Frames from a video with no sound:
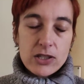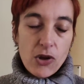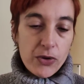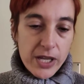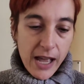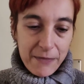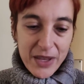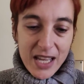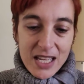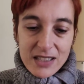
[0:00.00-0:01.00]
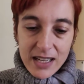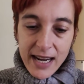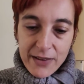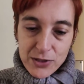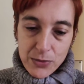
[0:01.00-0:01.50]
So yeah, they
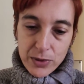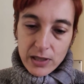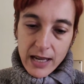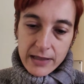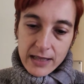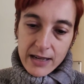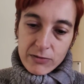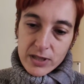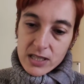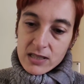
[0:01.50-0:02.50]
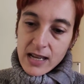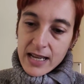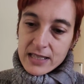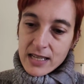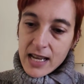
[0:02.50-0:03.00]
have to build their resistance.